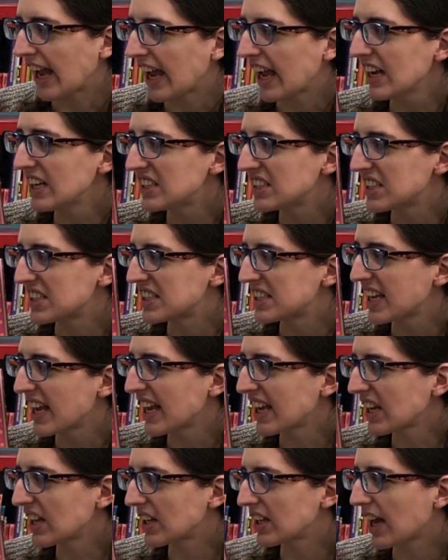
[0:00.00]
H is
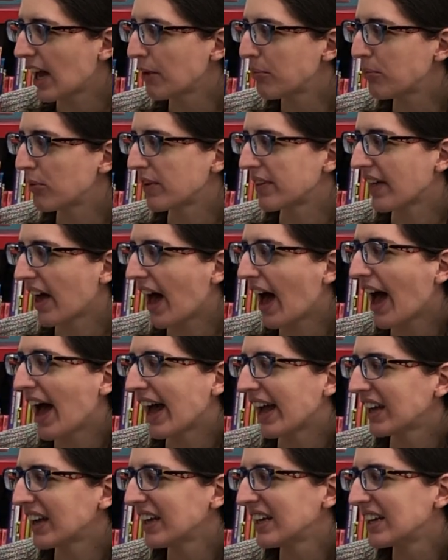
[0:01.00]
tangled up with
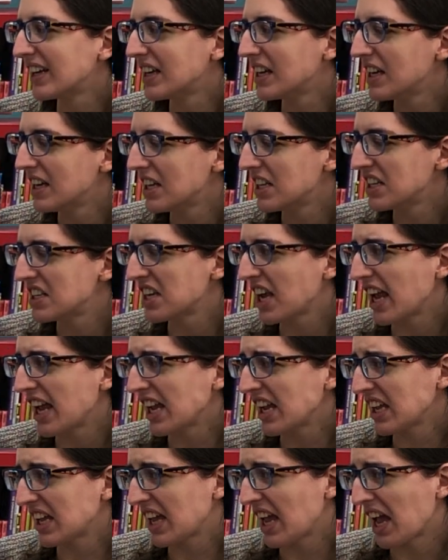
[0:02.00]
I. J
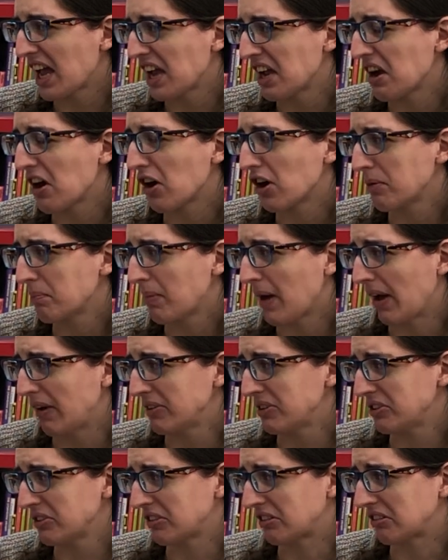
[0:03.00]
and K are
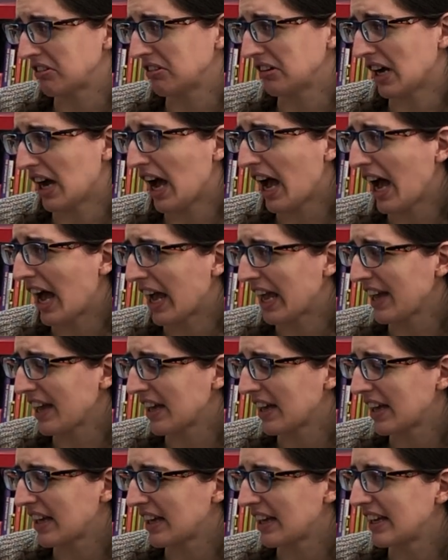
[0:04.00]
about to cry.
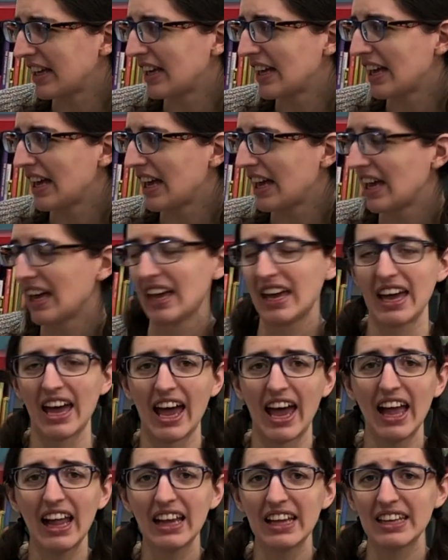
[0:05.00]

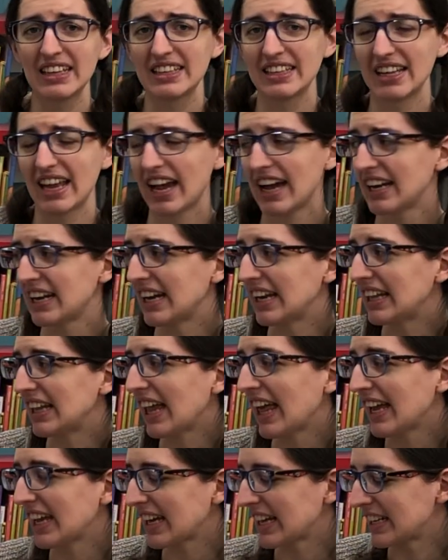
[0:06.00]
L is knotted
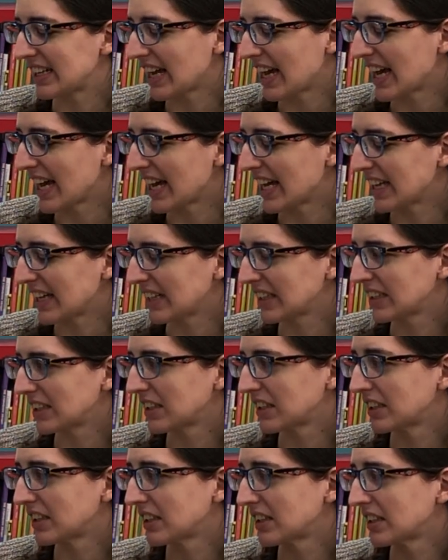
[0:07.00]
like a
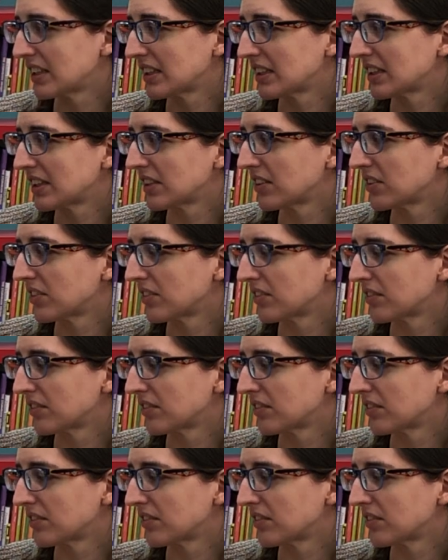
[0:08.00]
tie.